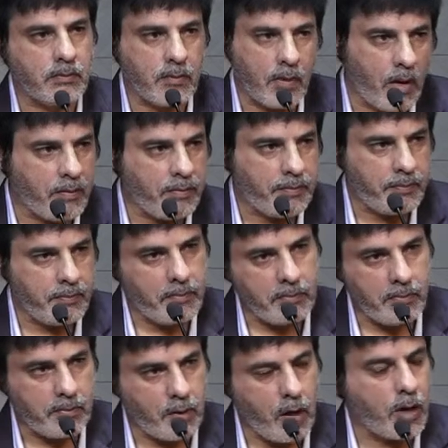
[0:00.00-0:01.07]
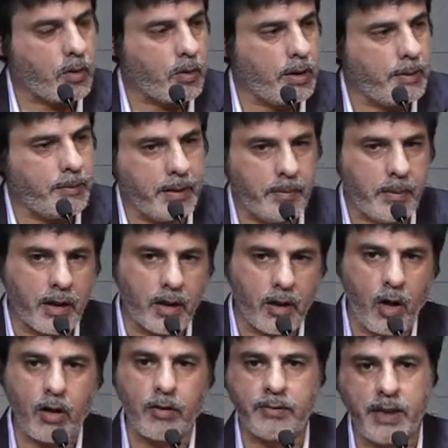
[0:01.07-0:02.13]
of not only me, but a
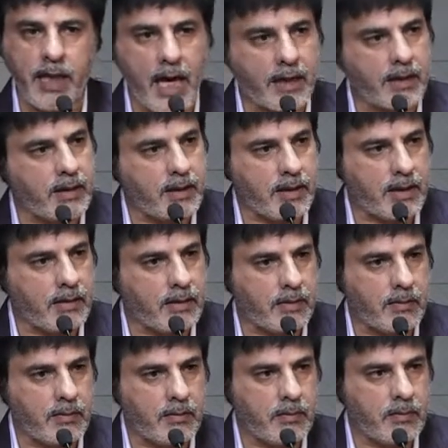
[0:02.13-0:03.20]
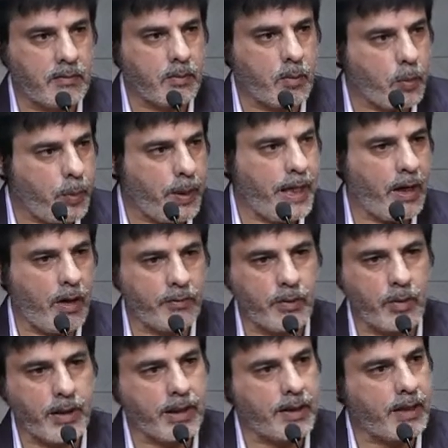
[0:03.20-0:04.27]
lot of the actors' way of
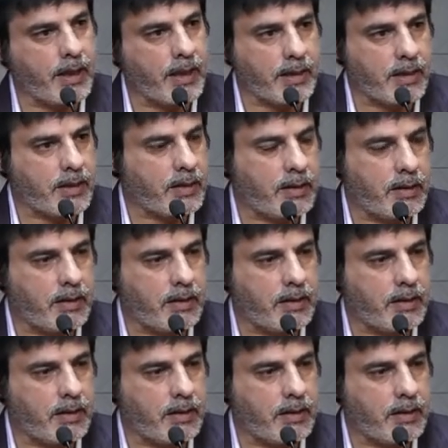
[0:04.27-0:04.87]
doing things.